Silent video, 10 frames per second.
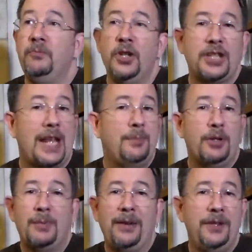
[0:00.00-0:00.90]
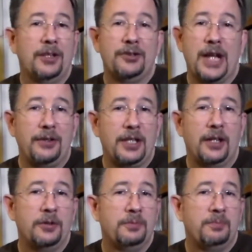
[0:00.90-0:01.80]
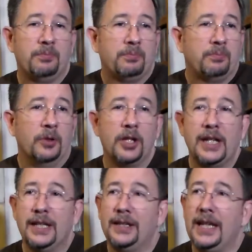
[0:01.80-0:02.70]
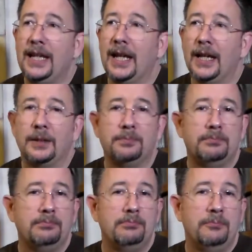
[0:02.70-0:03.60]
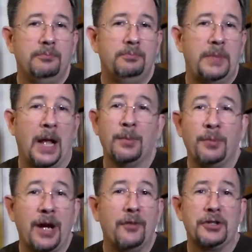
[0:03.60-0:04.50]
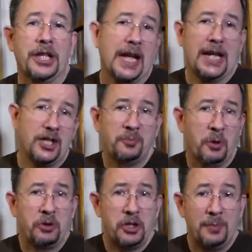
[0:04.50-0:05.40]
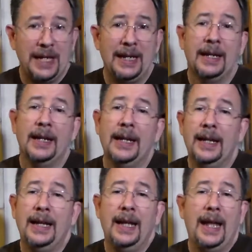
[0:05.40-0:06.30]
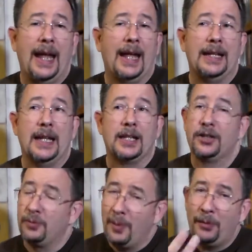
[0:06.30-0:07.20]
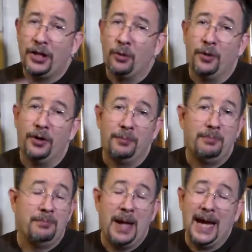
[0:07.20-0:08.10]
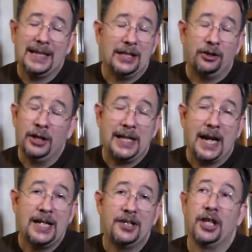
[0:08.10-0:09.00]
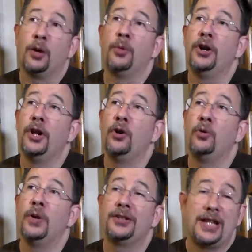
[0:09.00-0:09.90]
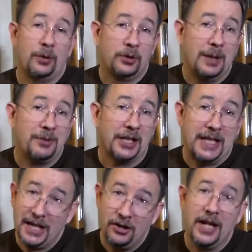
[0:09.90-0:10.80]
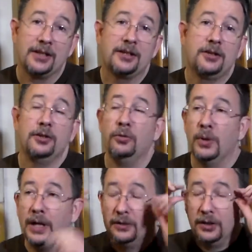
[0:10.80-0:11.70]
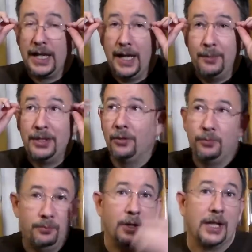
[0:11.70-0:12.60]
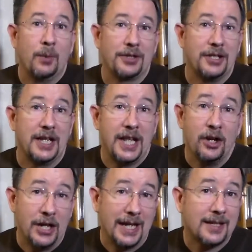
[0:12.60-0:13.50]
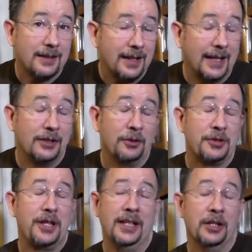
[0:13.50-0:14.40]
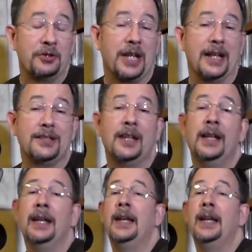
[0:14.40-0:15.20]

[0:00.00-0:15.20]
Just kind of putting my feelers out, looking at the album covers that kind of spoke to me. And because remember, back in the early 90s, there were no sound clips on the internet to look at. There really wasn't an internet in those days.